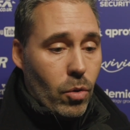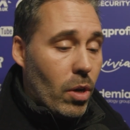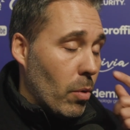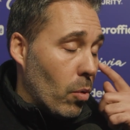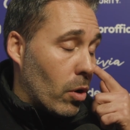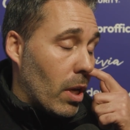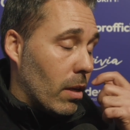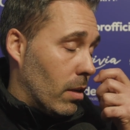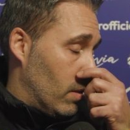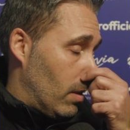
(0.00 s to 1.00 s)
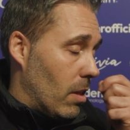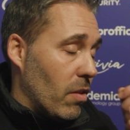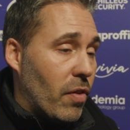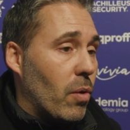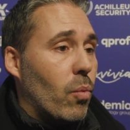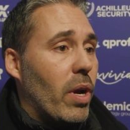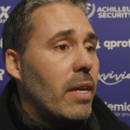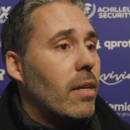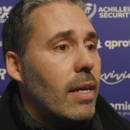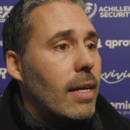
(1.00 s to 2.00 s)
We've been working in a different
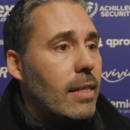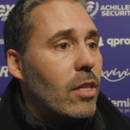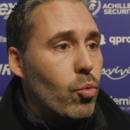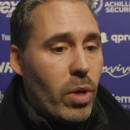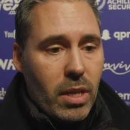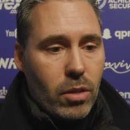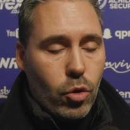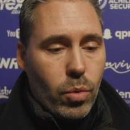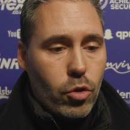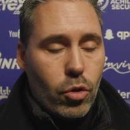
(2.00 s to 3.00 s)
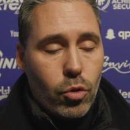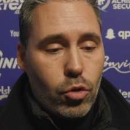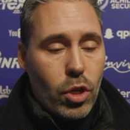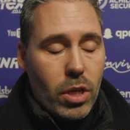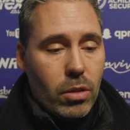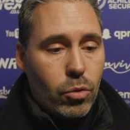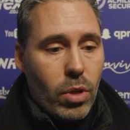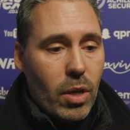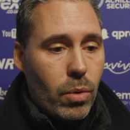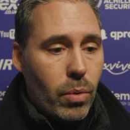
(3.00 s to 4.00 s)
way this week. So as you could see
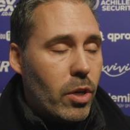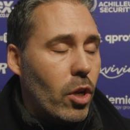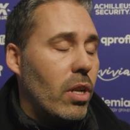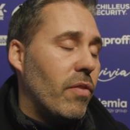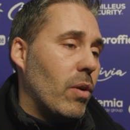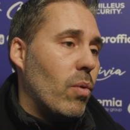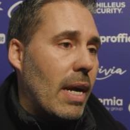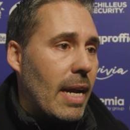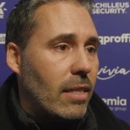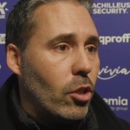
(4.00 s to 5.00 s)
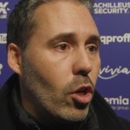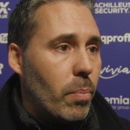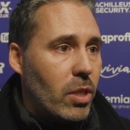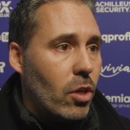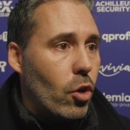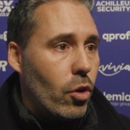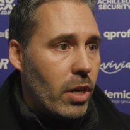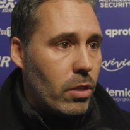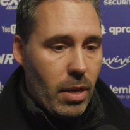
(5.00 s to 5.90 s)
today, we were not leaving one guy at the top in the corners.